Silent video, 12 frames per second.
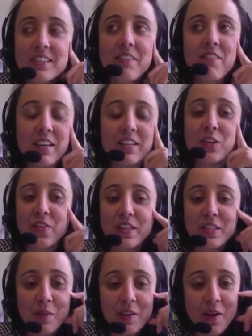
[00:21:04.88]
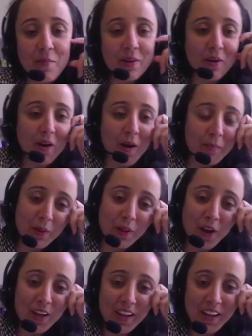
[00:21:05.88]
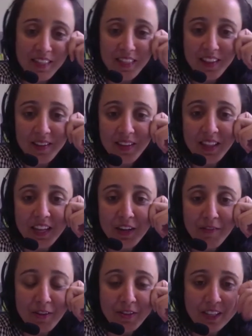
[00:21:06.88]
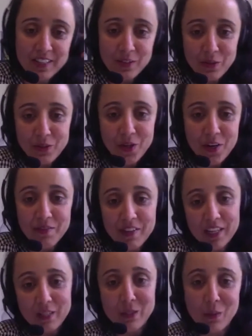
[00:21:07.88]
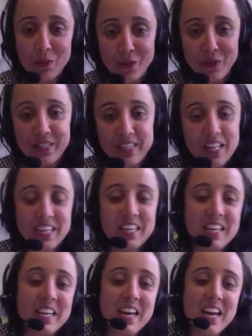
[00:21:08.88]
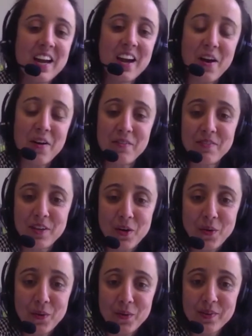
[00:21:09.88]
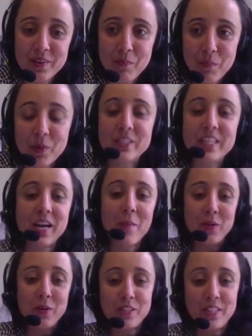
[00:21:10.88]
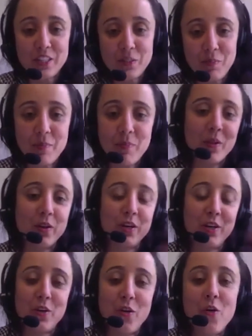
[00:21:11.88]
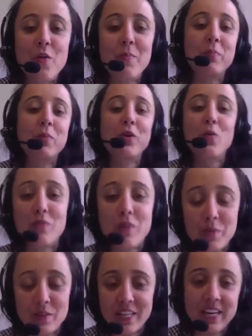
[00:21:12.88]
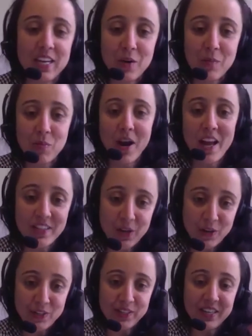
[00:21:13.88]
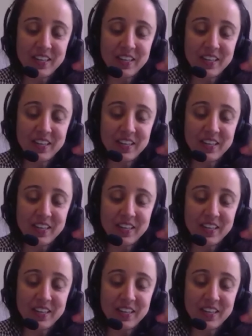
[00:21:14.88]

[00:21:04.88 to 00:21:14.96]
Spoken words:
definitely a trend that's been coming up a lot in the interviews, and this whole trend of like social selling, of building up your salespeople or the people you want representing your brand on